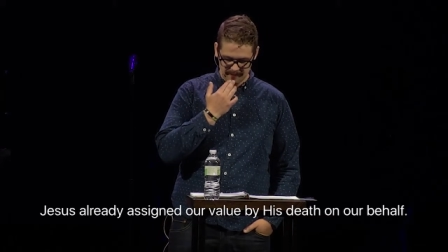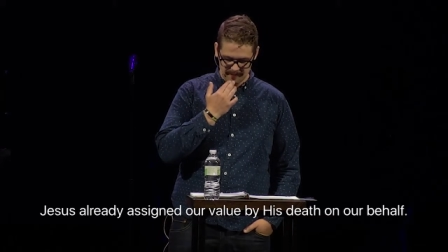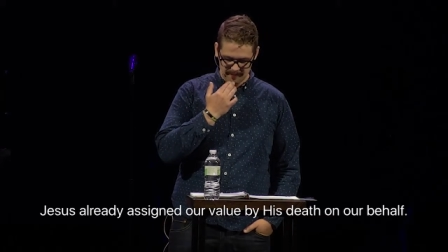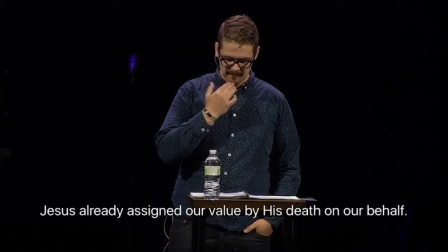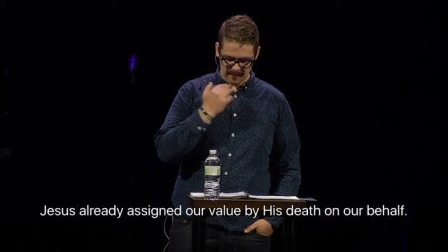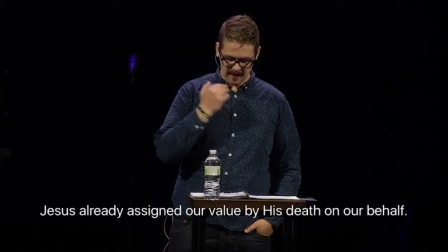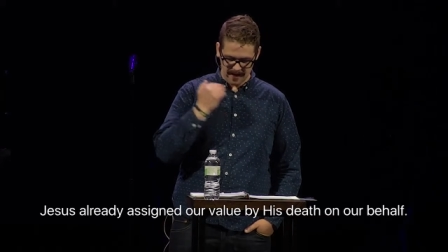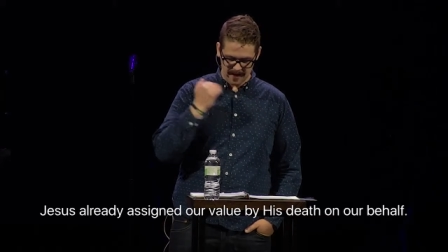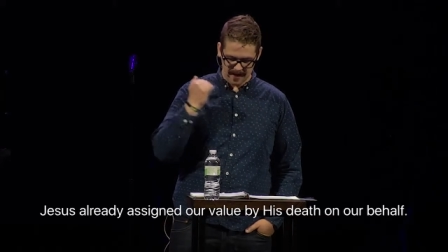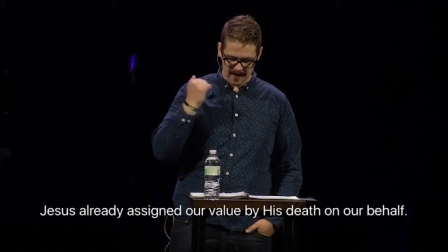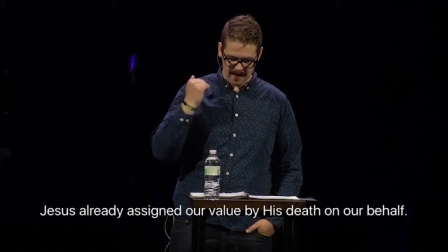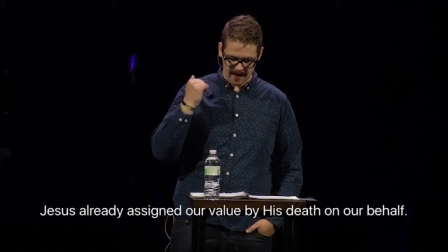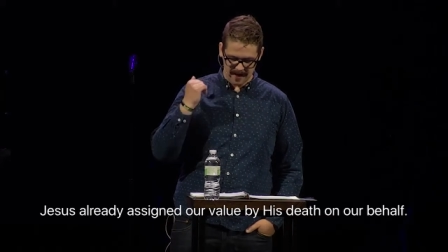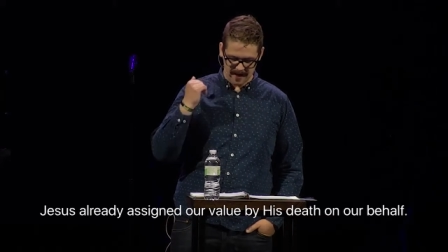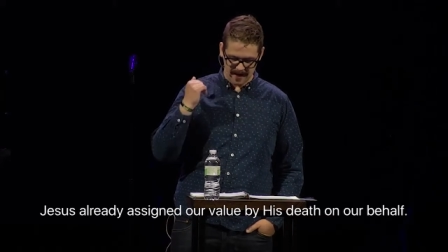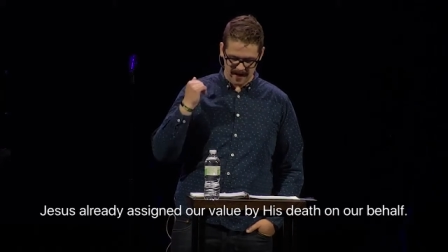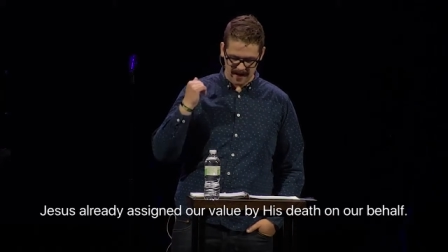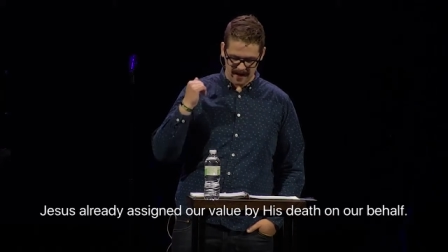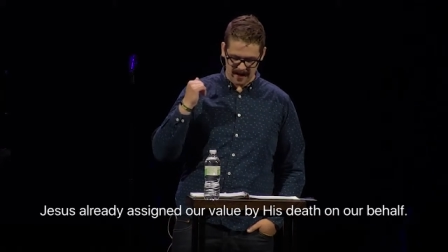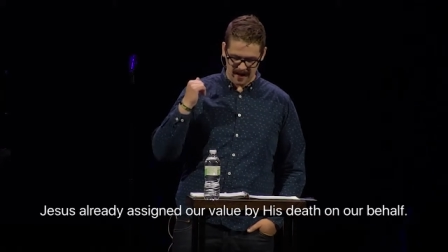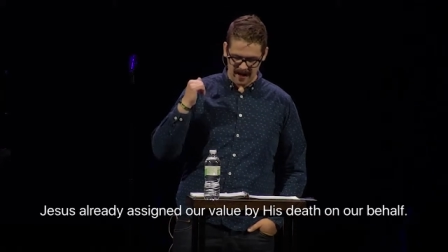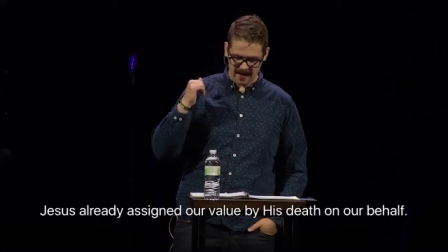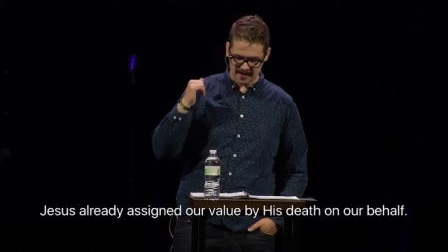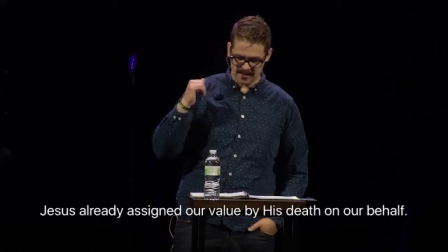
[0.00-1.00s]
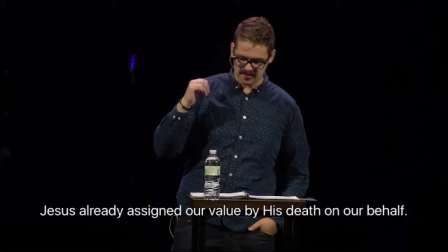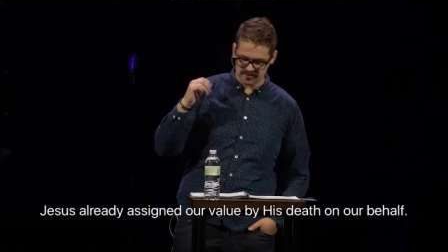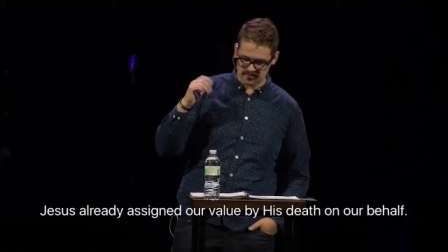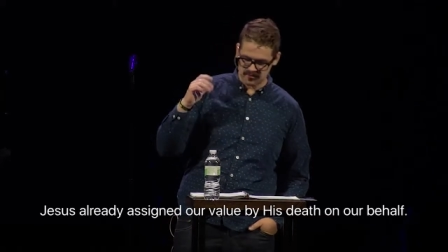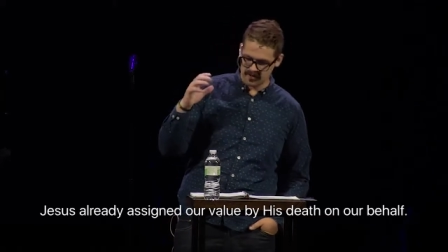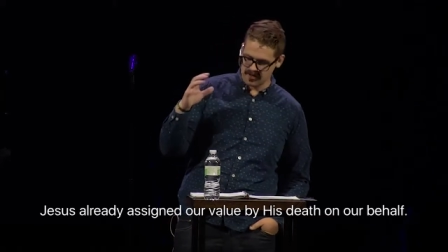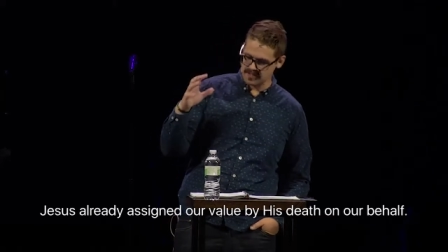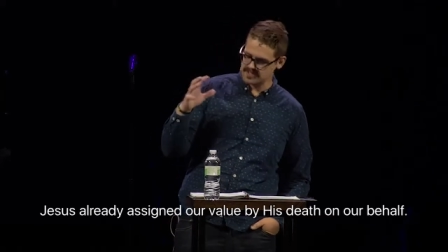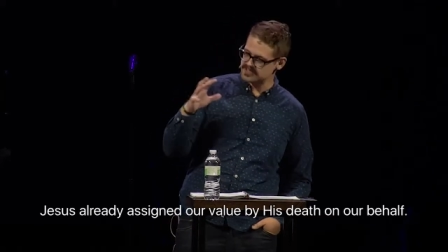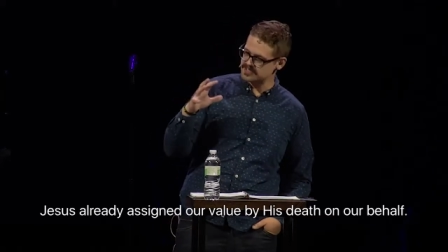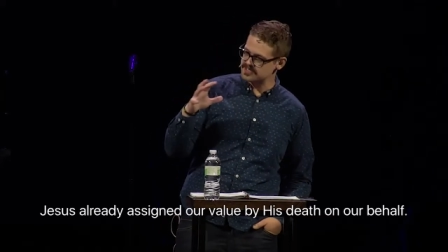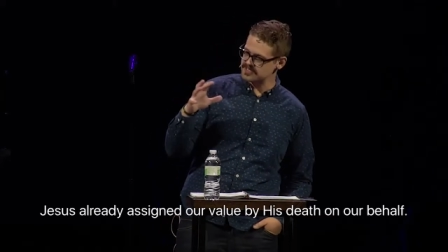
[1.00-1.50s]
But I just
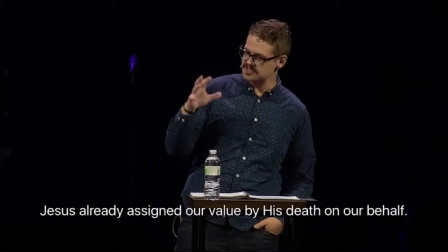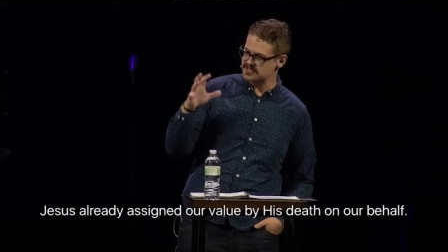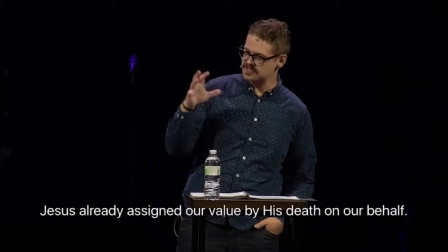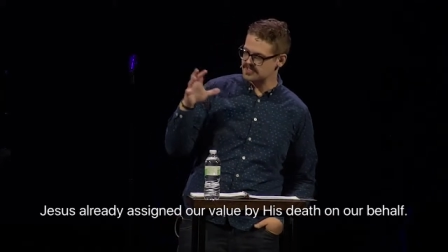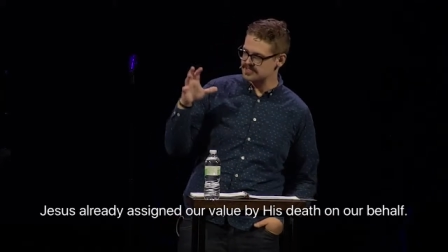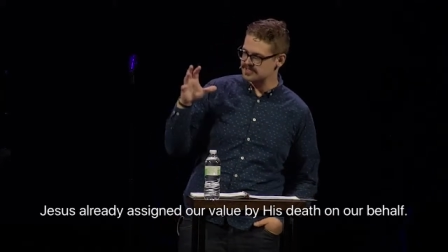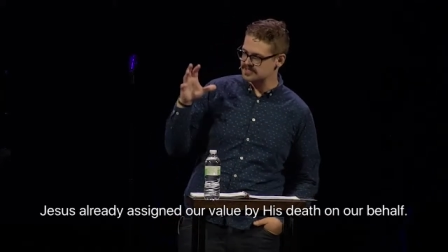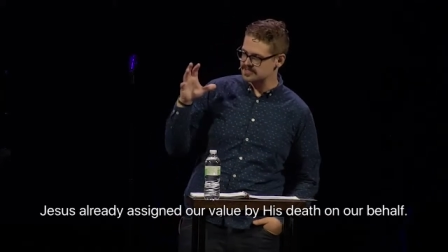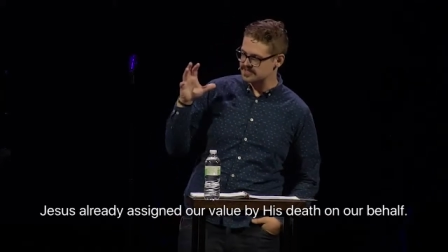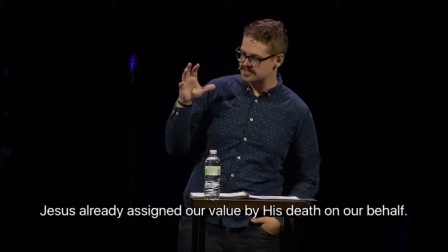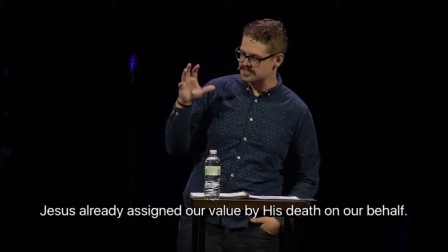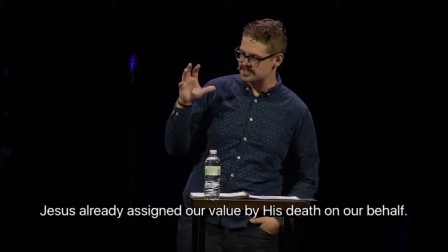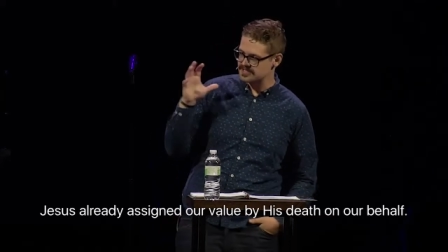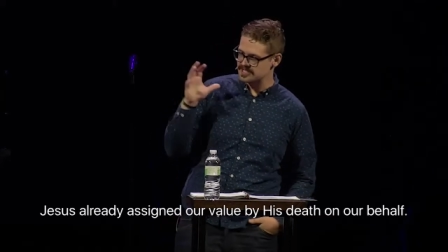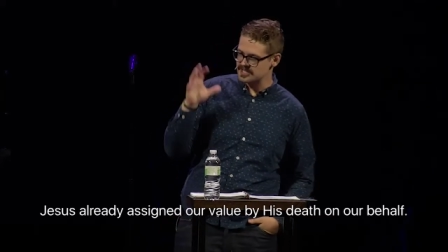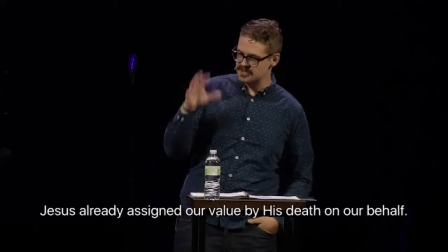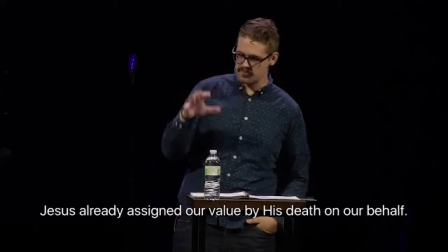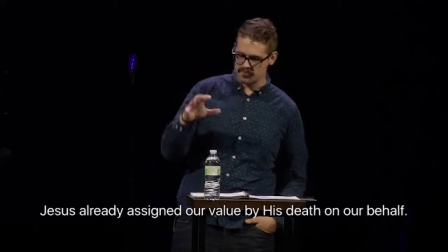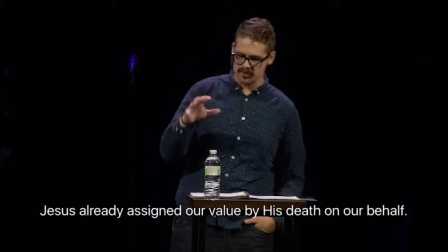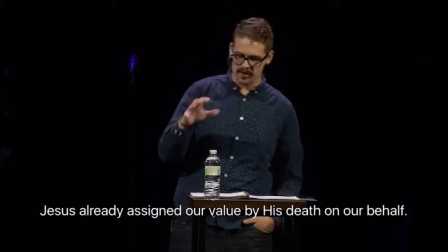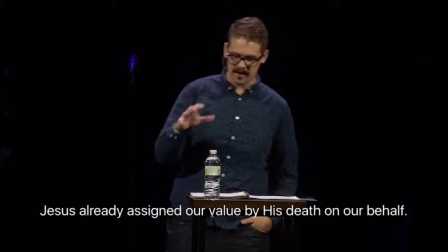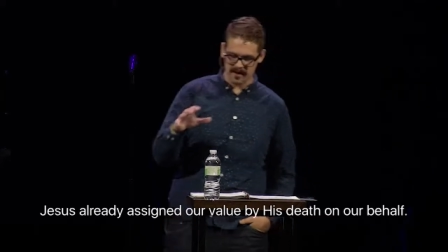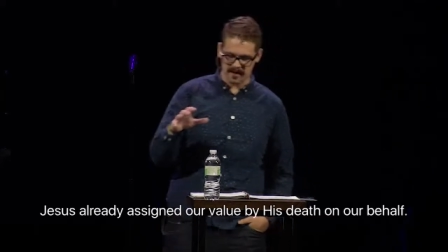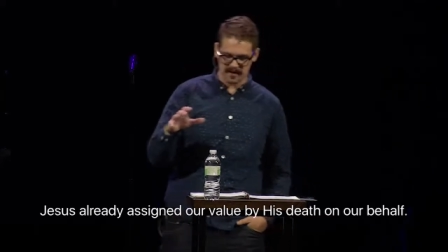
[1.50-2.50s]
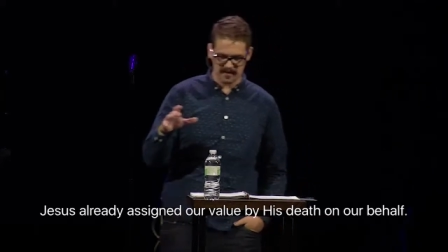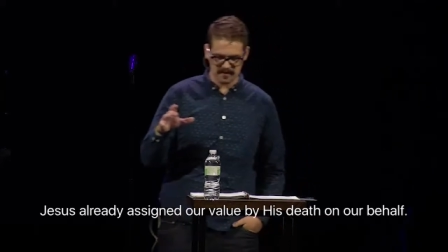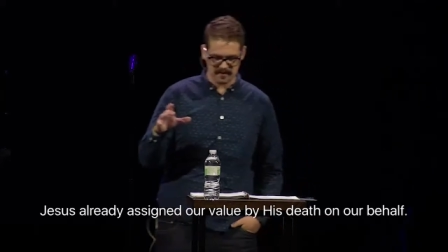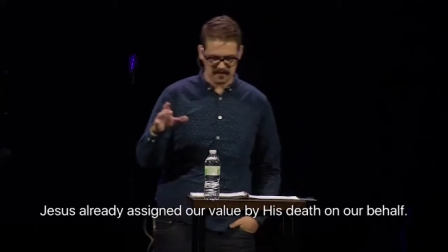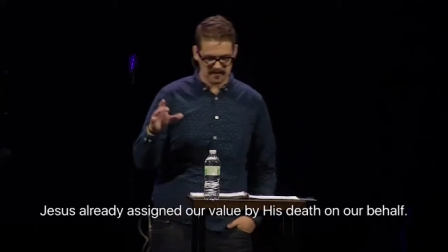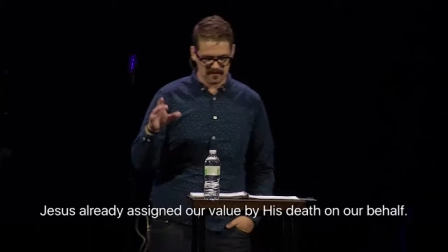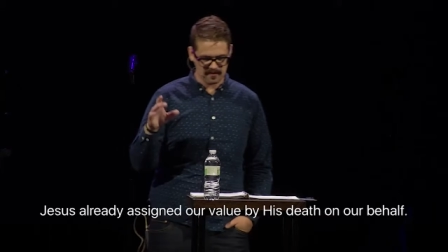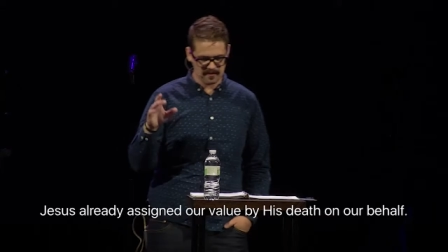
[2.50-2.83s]
want us to see what